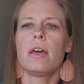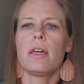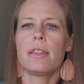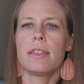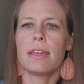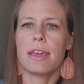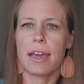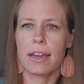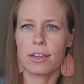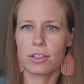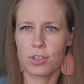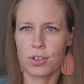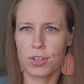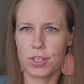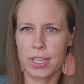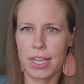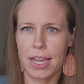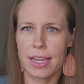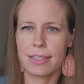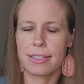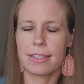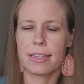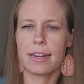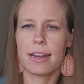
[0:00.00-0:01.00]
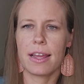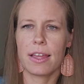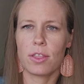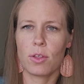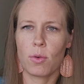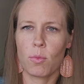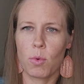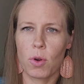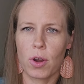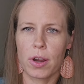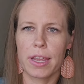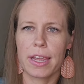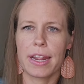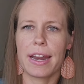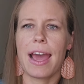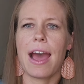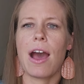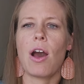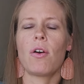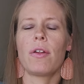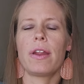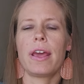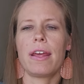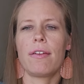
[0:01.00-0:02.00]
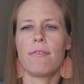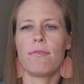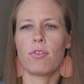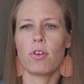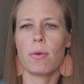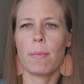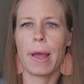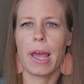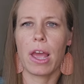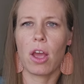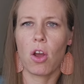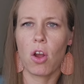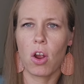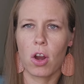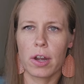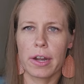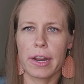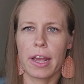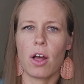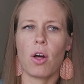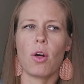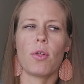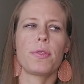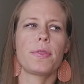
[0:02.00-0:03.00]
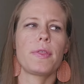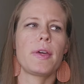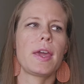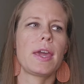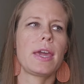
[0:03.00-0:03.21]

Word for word: the exercising and the working out and for my heart health